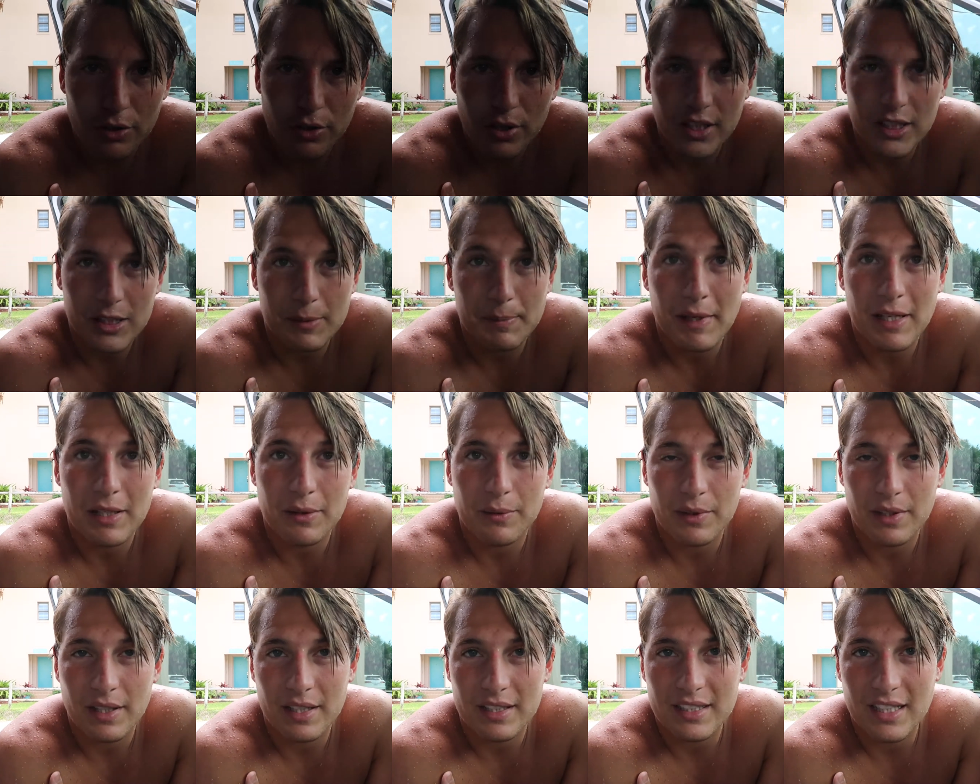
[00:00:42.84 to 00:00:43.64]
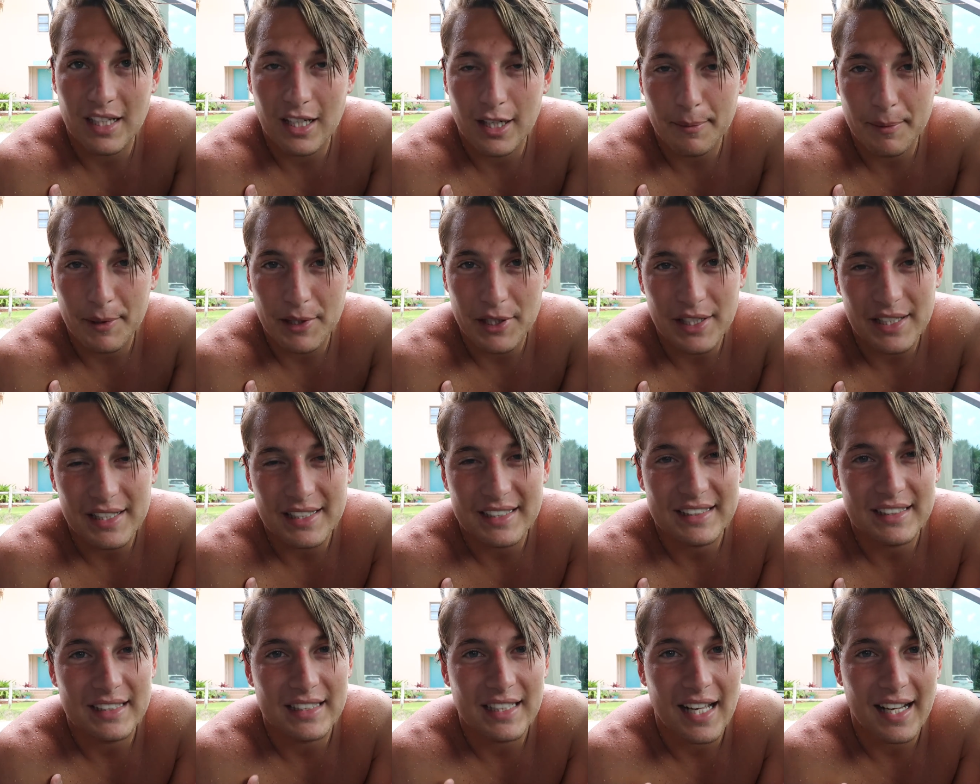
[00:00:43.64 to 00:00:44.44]
Chris met with us here, but you
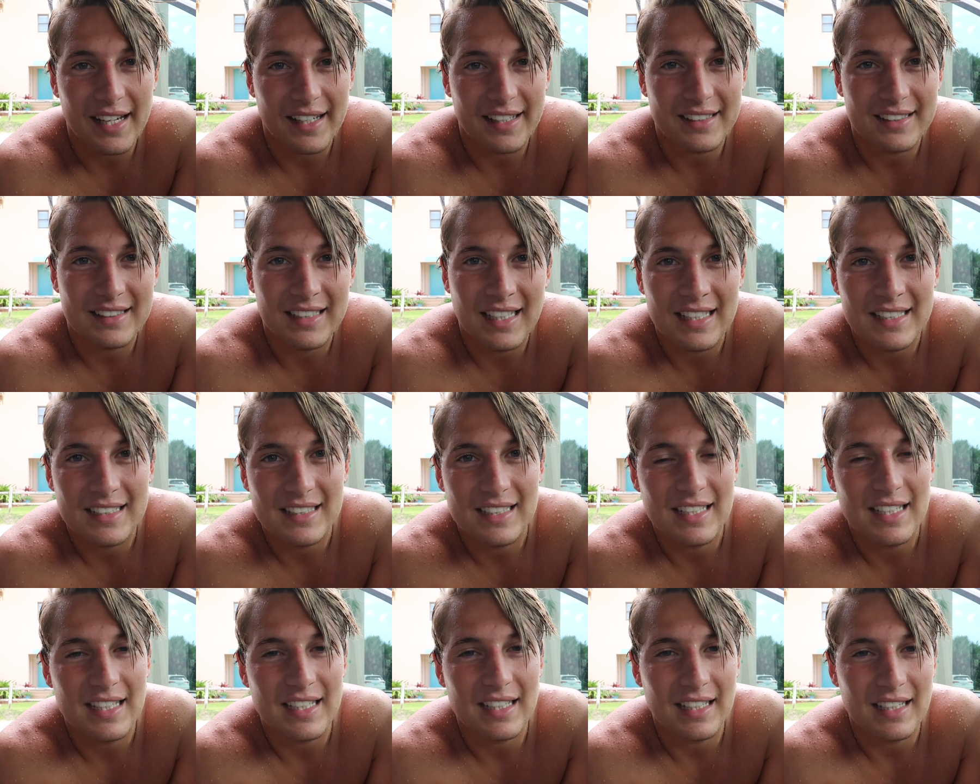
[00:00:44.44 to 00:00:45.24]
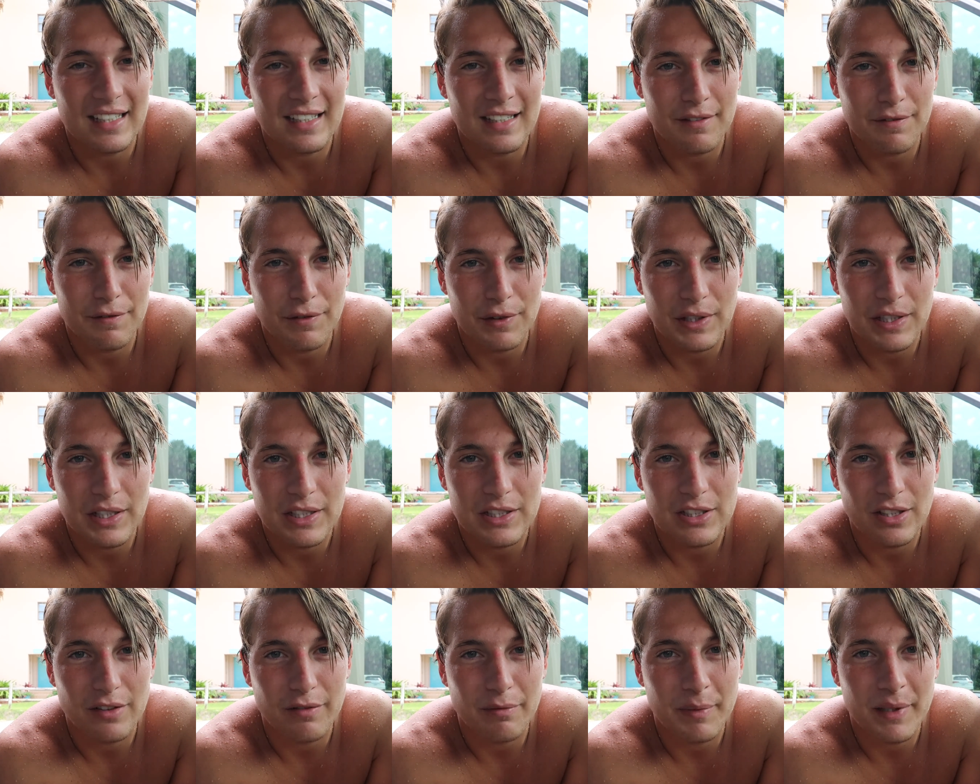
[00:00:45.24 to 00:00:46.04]
didn't see that because Kenzie didn't get any
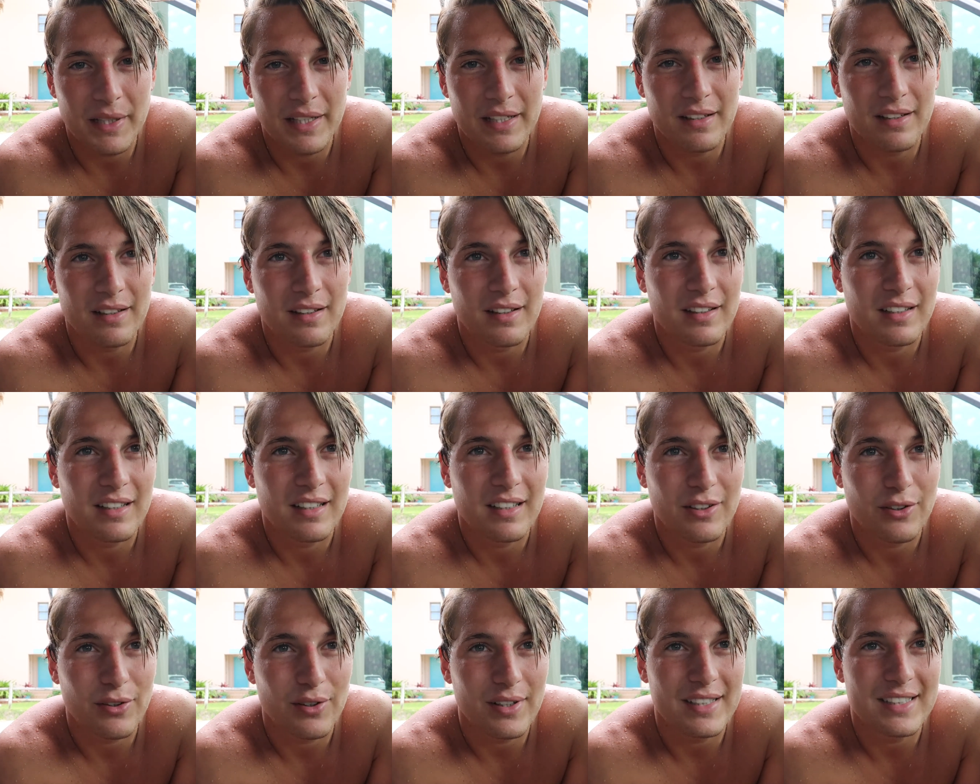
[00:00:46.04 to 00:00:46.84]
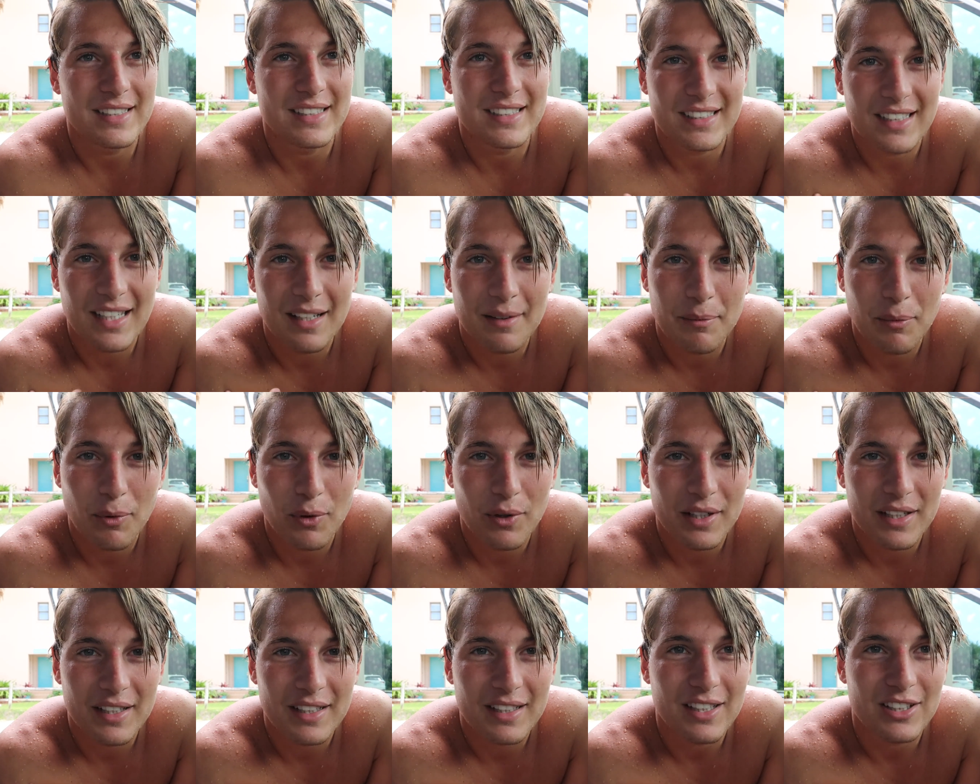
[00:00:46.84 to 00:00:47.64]
footage of me and Chris
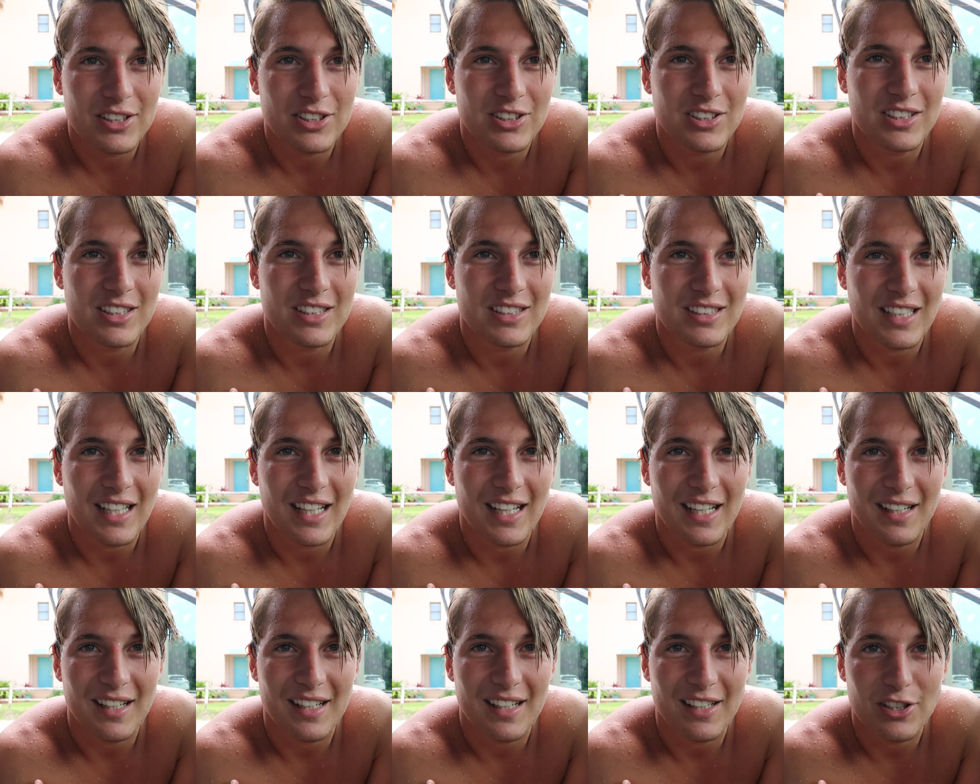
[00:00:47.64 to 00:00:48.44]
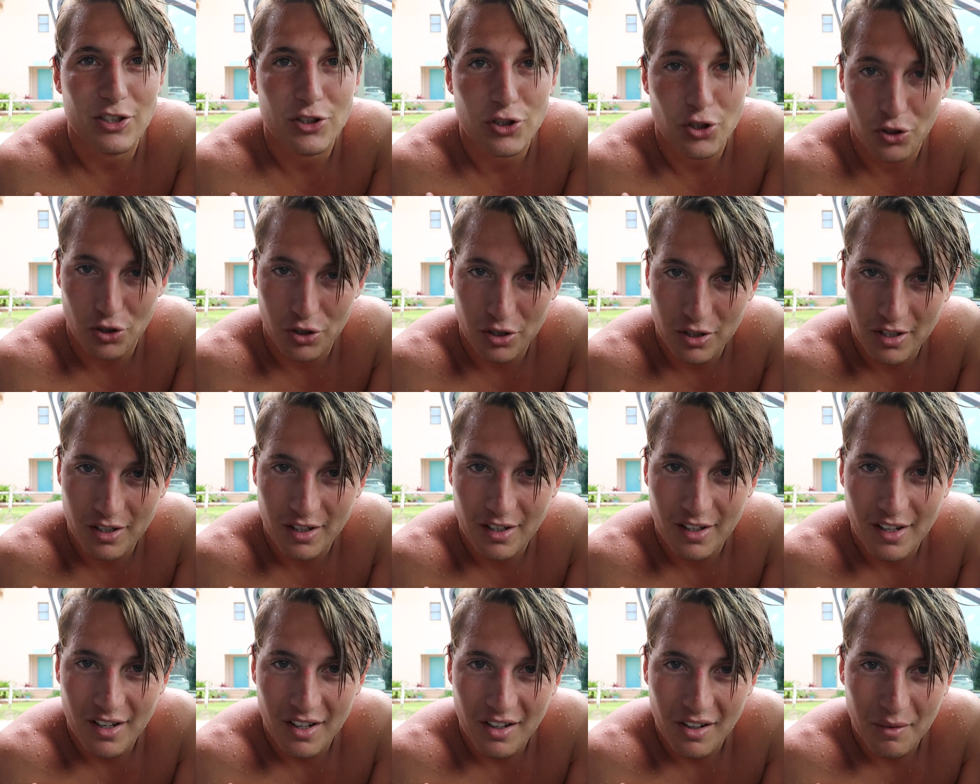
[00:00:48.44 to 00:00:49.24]
skimboarding because she's a jerk.
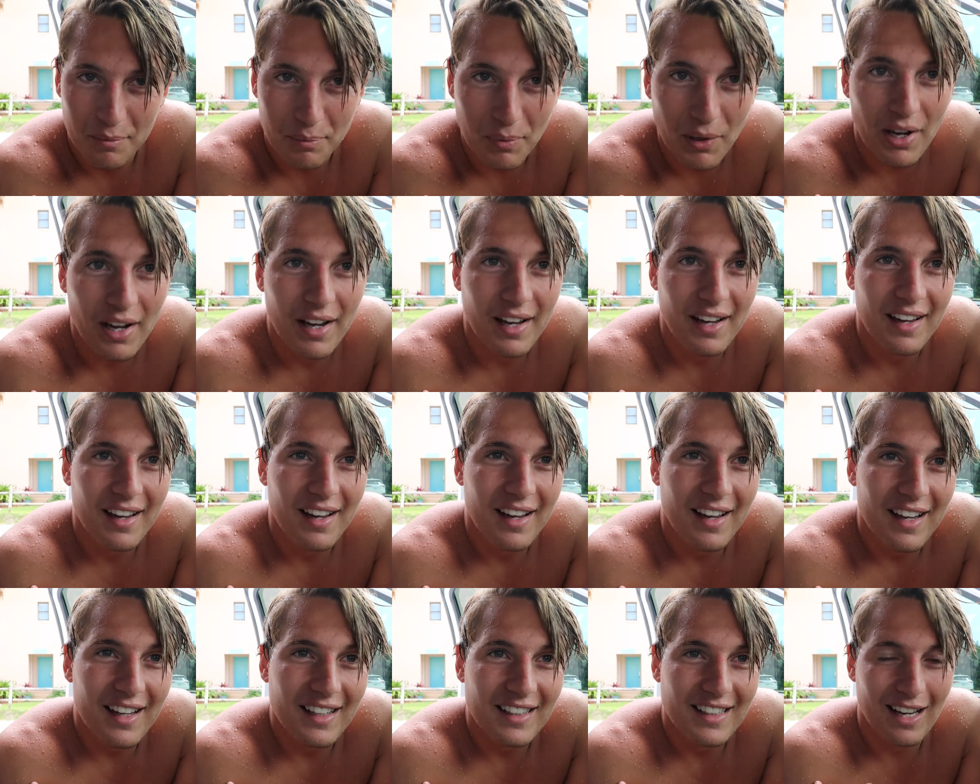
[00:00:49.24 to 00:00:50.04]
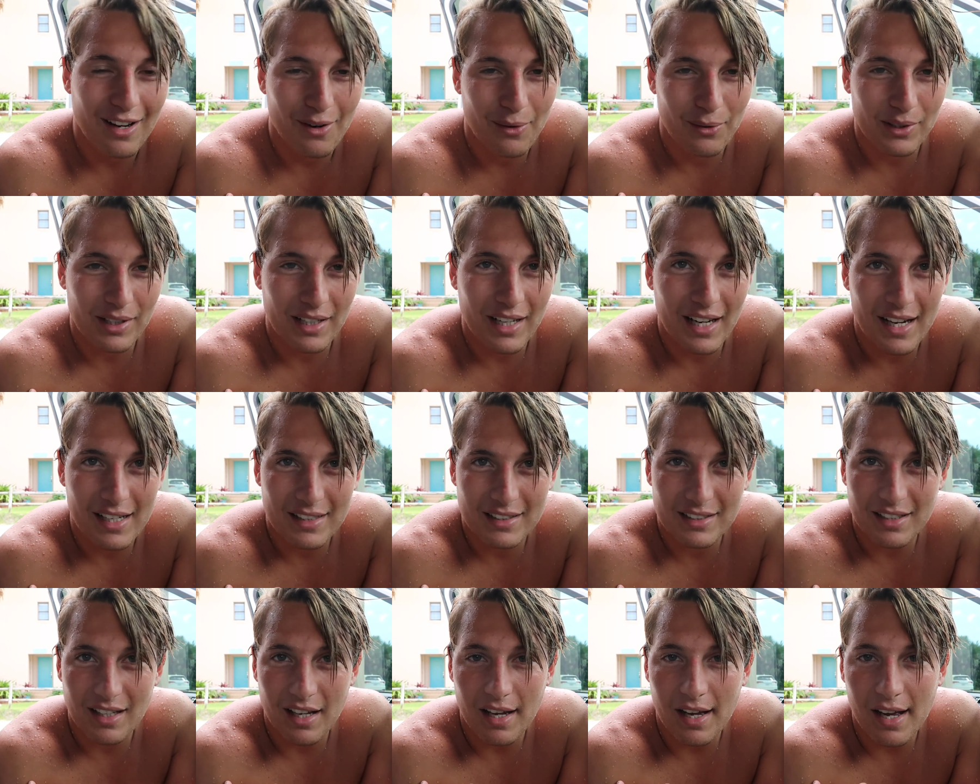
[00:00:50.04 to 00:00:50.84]
But now we're gonna
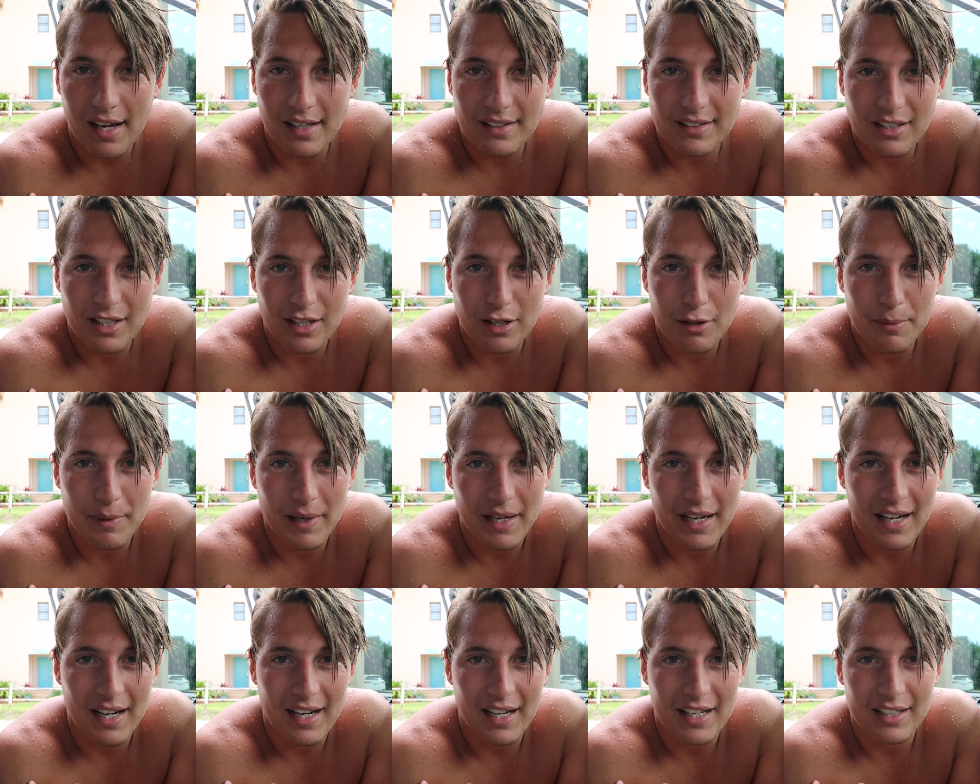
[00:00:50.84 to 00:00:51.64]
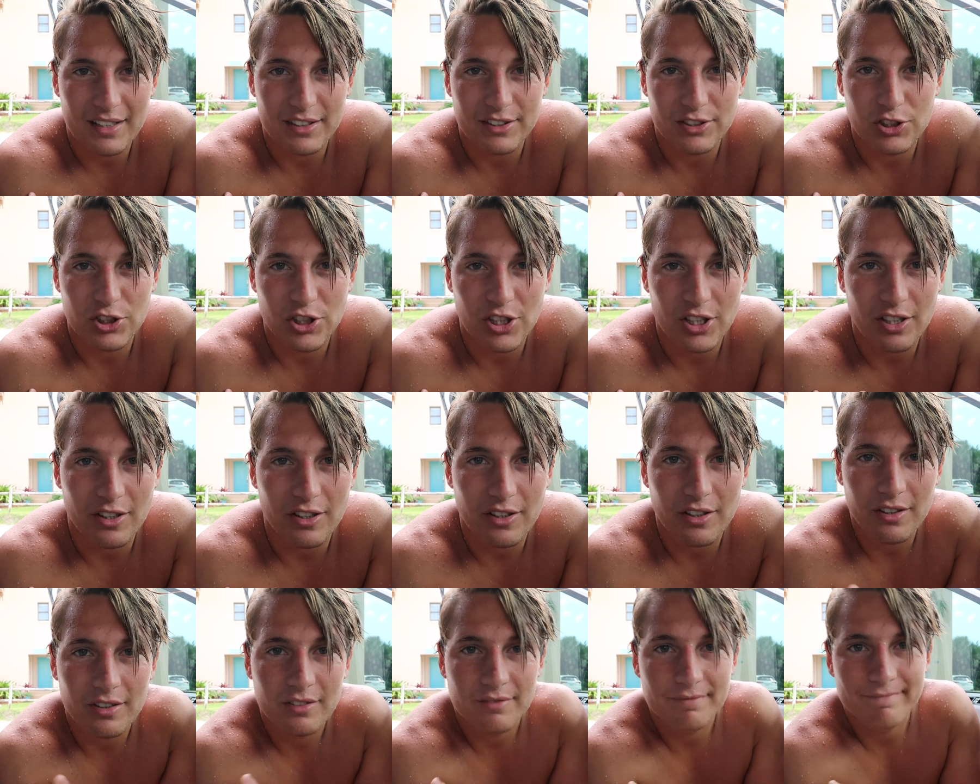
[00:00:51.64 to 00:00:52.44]
head to the hot tub and chill.